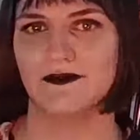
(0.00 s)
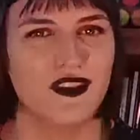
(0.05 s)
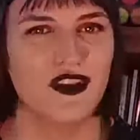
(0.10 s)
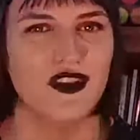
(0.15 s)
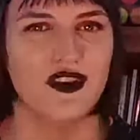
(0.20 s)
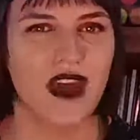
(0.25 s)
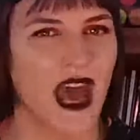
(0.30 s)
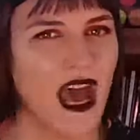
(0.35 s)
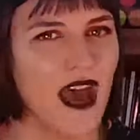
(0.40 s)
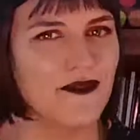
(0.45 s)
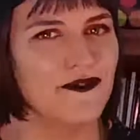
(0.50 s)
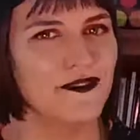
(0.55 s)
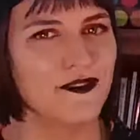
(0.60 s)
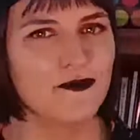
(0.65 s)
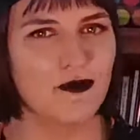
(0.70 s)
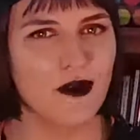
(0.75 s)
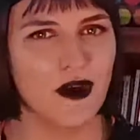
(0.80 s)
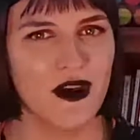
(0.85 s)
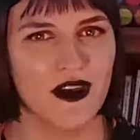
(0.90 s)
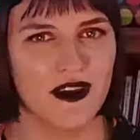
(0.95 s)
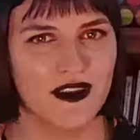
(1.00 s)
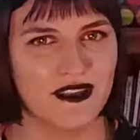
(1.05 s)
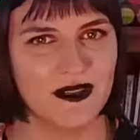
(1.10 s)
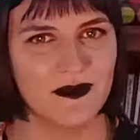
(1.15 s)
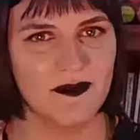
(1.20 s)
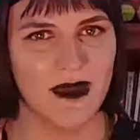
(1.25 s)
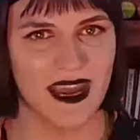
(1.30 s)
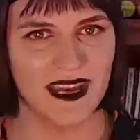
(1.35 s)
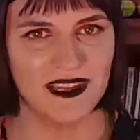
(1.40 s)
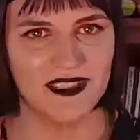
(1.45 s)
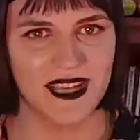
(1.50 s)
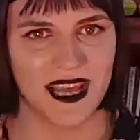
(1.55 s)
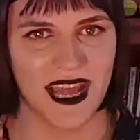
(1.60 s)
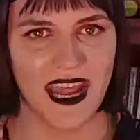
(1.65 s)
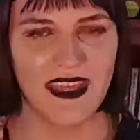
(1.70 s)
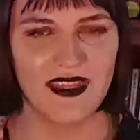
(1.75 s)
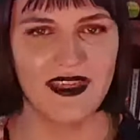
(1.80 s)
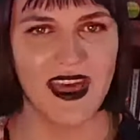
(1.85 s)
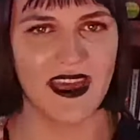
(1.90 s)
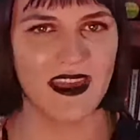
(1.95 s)
You'd have to work to
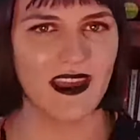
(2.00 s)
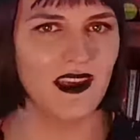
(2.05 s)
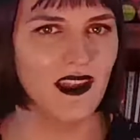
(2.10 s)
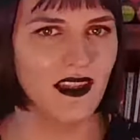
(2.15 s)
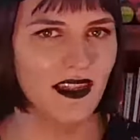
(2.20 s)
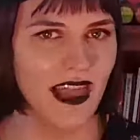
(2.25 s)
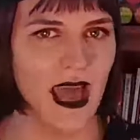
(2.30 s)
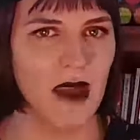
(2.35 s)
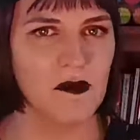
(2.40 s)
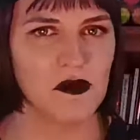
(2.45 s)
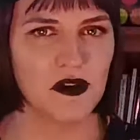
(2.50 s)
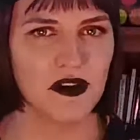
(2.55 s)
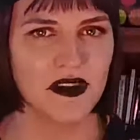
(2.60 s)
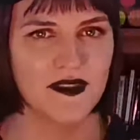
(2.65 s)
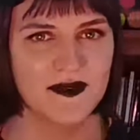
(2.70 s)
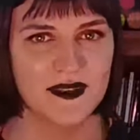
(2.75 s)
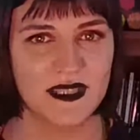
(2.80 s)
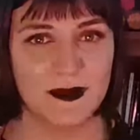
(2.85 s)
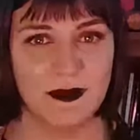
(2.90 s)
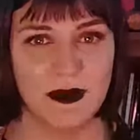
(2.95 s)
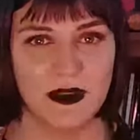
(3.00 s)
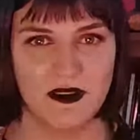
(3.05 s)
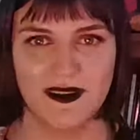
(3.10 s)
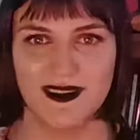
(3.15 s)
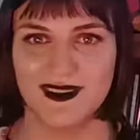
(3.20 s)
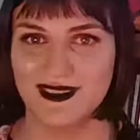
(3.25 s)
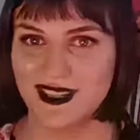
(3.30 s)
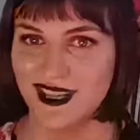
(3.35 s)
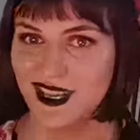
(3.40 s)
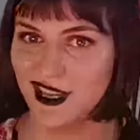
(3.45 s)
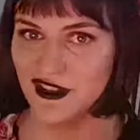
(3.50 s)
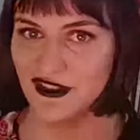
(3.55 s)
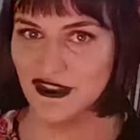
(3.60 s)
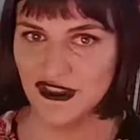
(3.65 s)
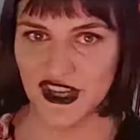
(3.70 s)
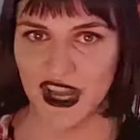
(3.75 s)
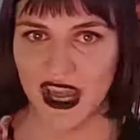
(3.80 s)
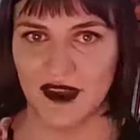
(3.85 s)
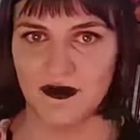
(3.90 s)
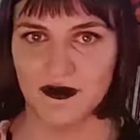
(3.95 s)
maintain that collaborative spirit in
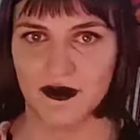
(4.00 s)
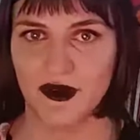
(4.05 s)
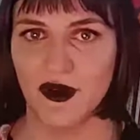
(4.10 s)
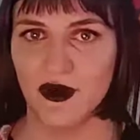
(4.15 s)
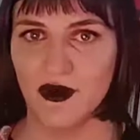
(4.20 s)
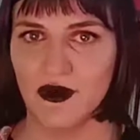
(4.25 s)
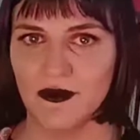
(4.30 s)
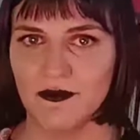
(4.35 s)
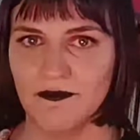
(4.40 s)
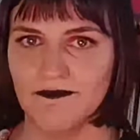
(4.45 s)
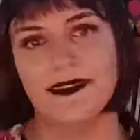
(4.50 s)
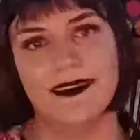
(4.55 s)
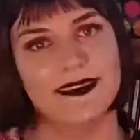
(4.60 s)
general.